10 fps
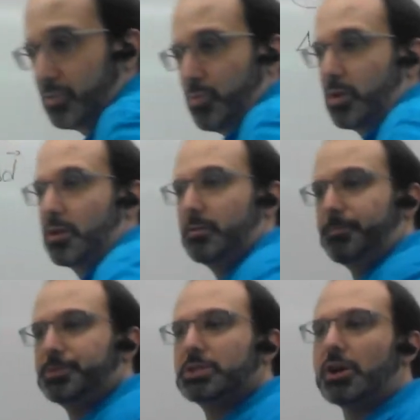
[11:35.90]

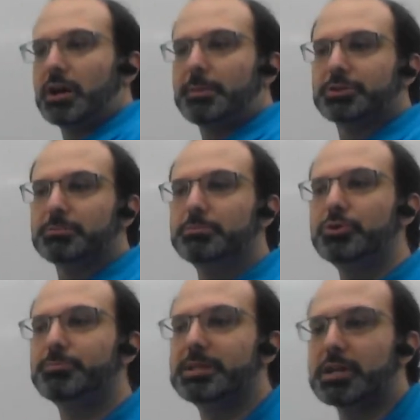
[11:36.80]
word to talk about the
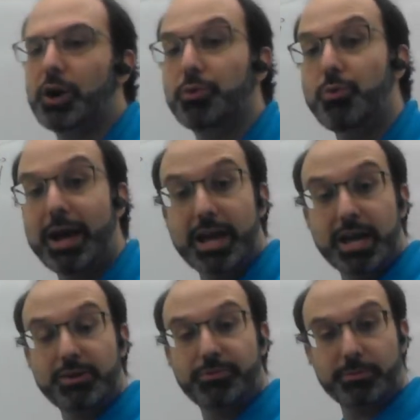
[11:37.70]
movement
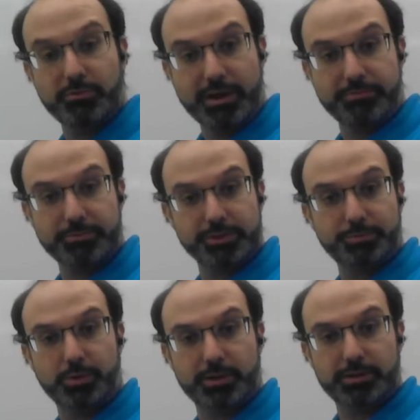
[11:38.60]
away from a reference
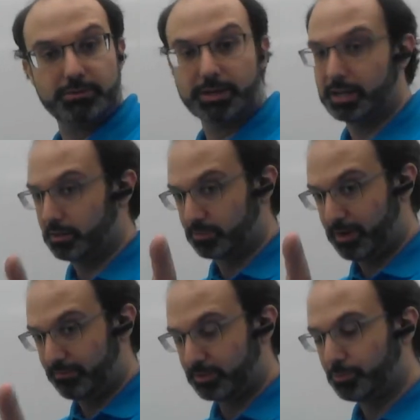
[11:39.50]
point. Okay, there's
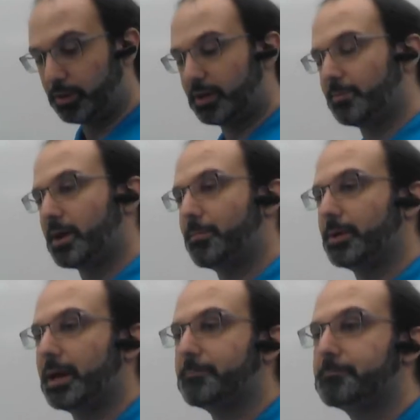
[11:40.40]
reference point coming up
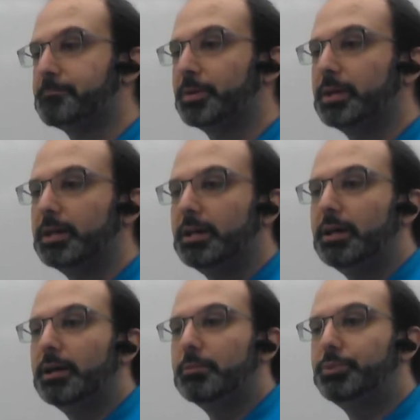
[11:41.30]
again.
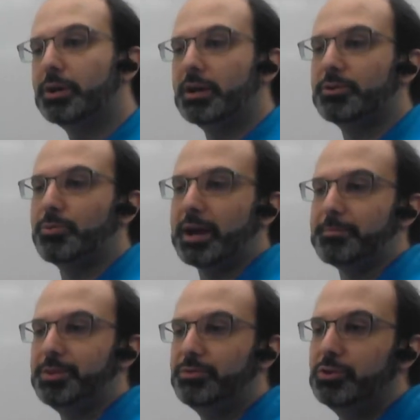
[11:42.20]
Put another way,
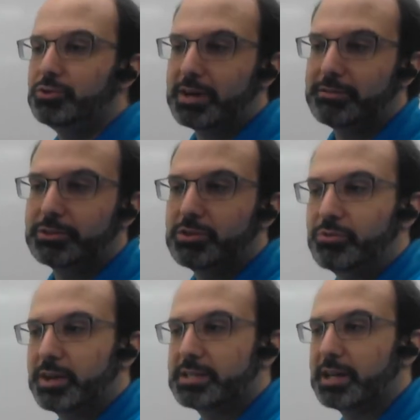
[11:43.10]
if you traveled to your
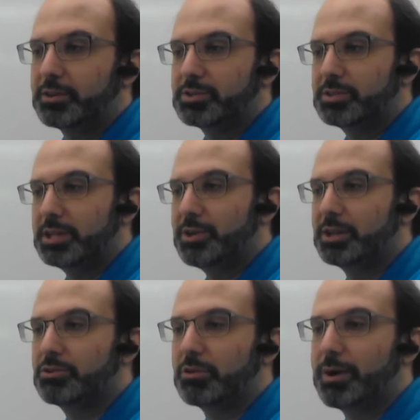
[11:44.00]
friend's house and you had
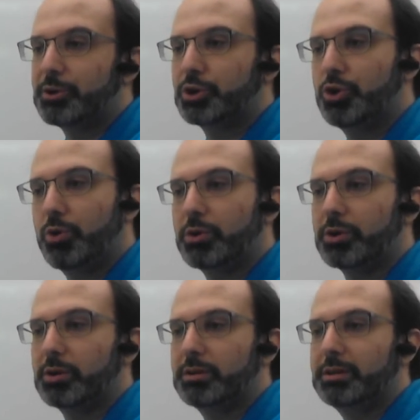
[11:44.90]
to go around a corner